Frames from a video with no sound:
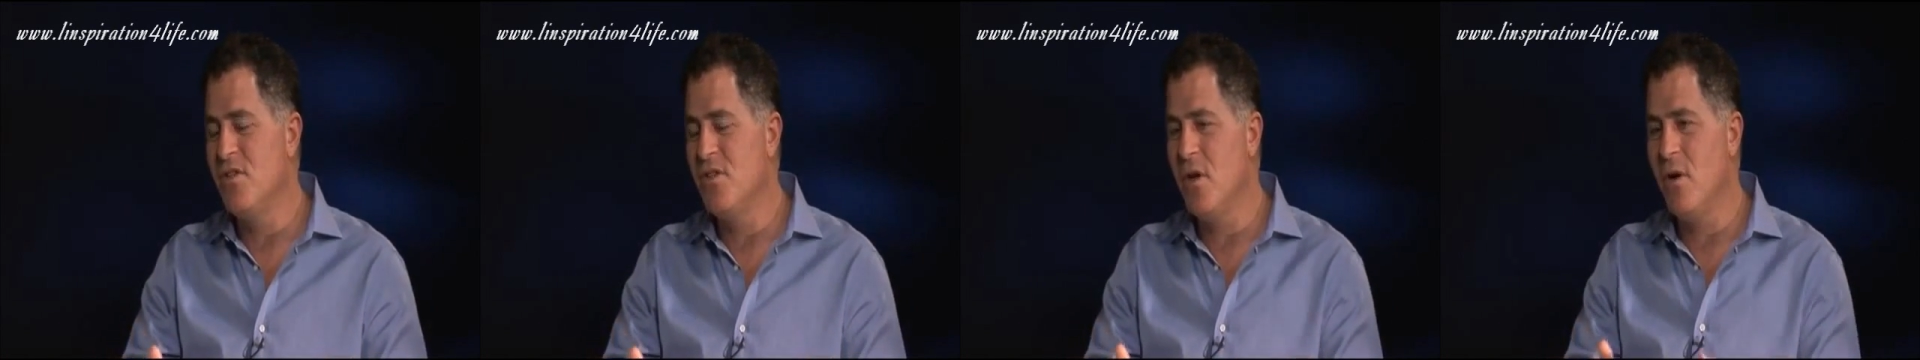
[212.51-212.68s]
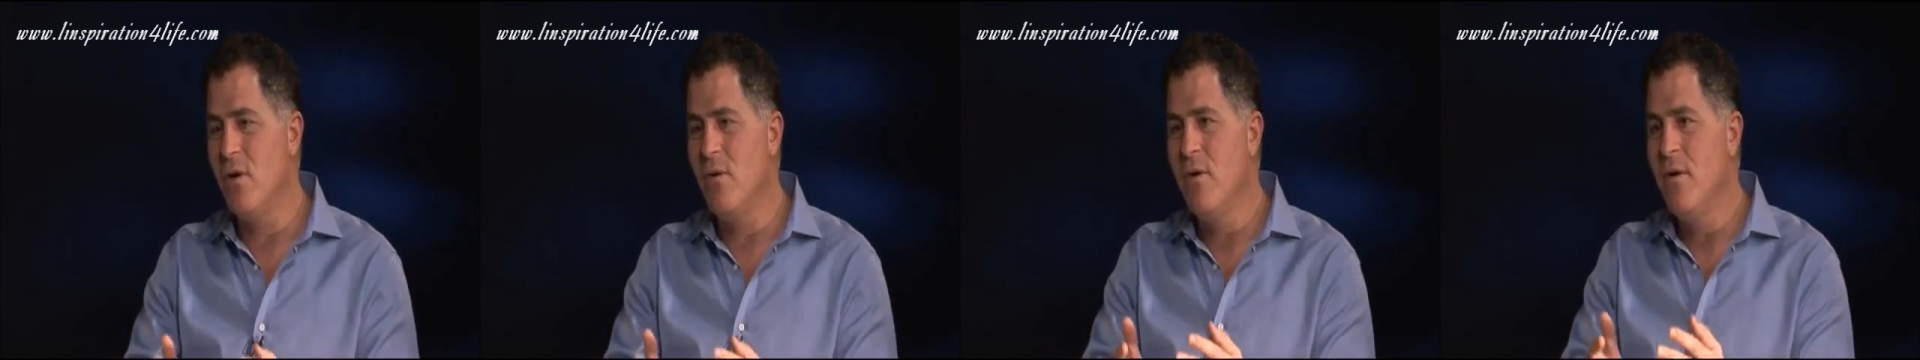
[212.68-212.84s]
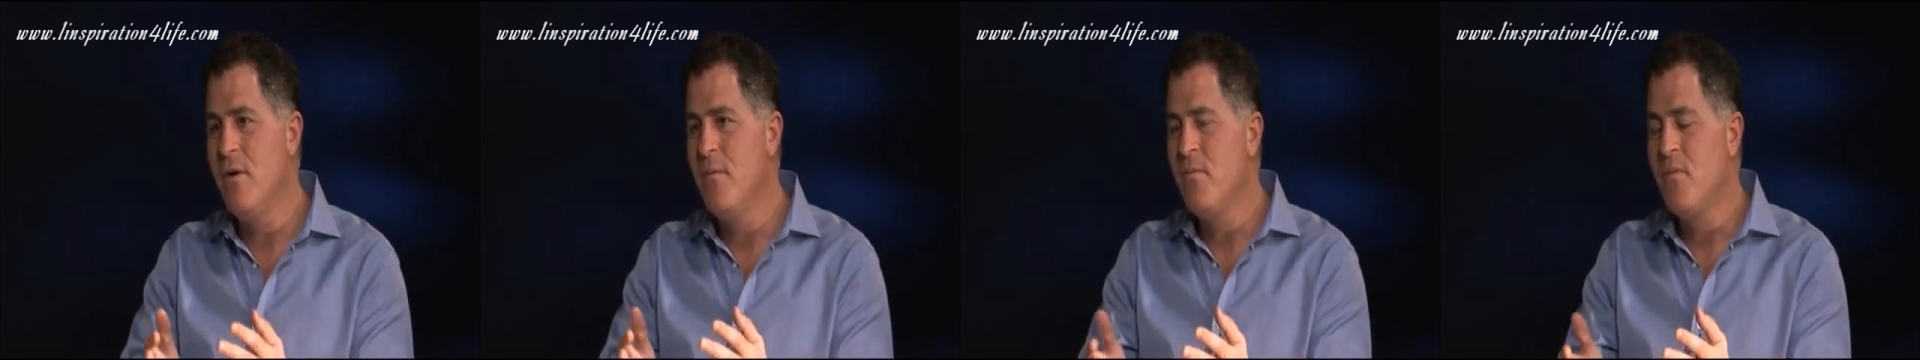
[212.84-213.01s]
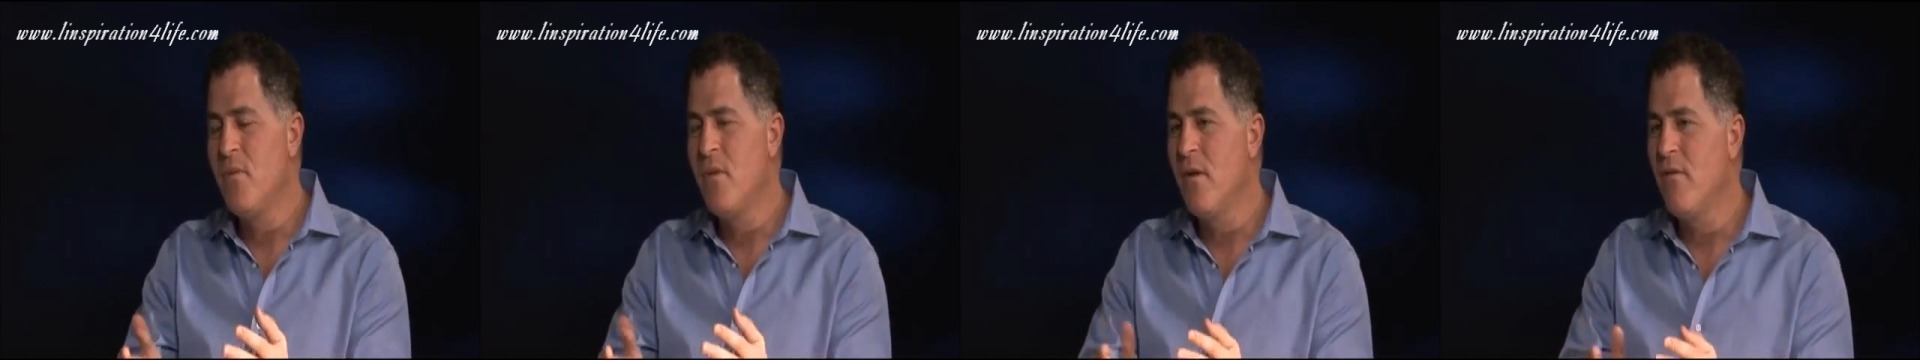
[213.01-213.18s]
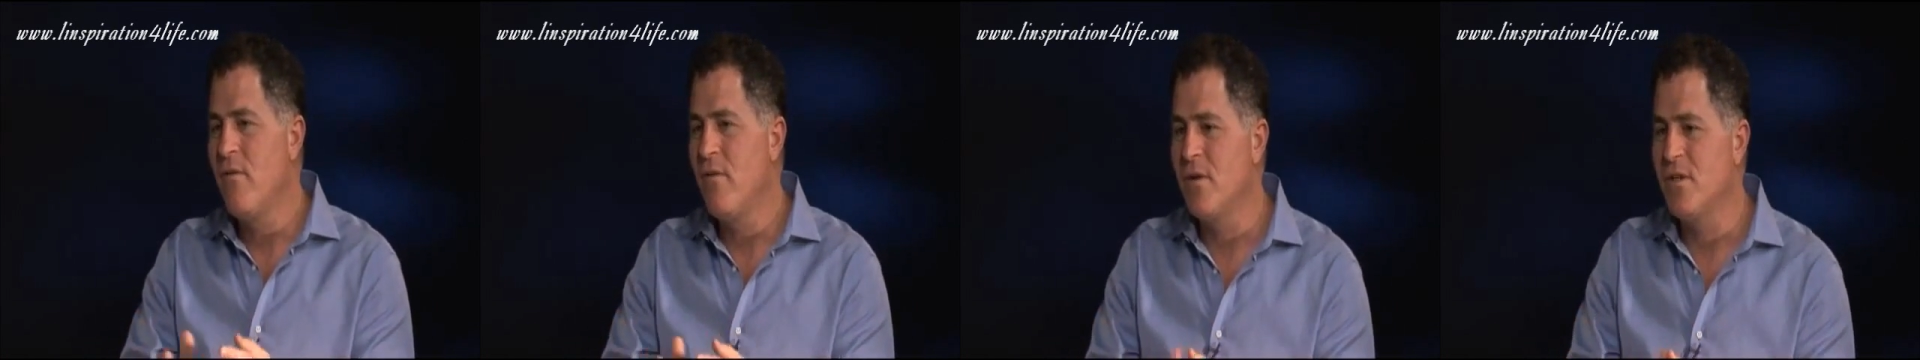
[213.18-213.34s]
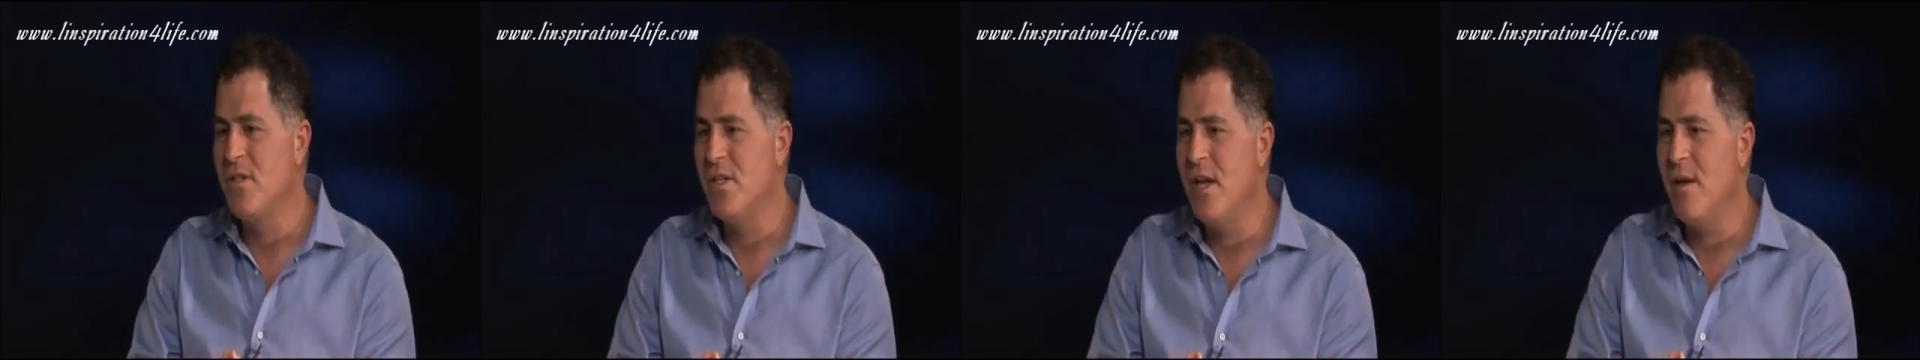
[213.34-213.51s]
So,
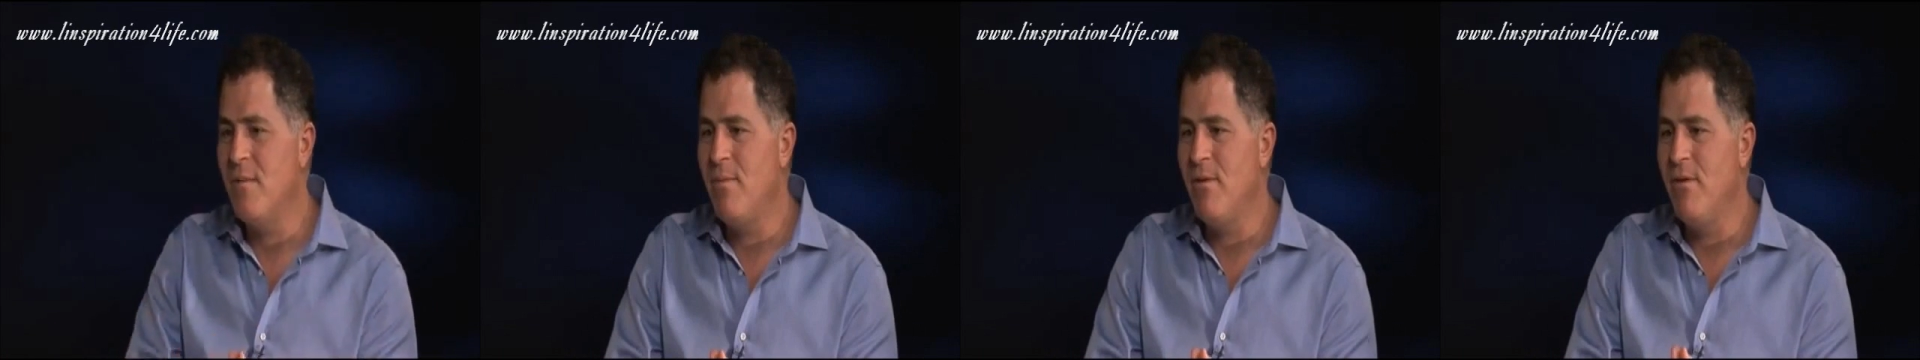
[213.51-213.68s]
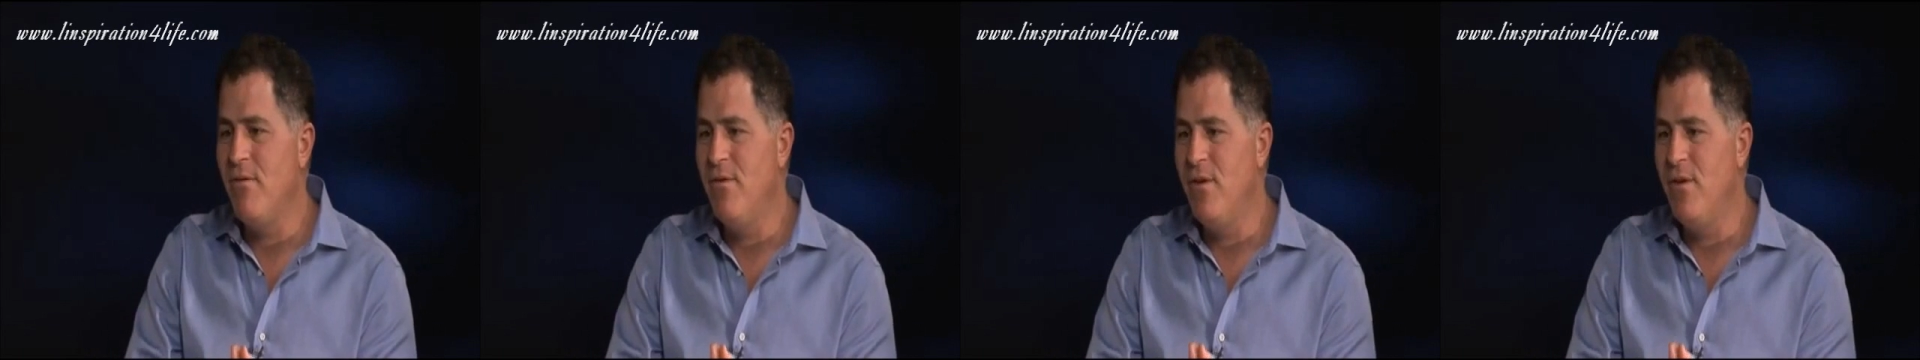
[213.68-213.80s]
for example,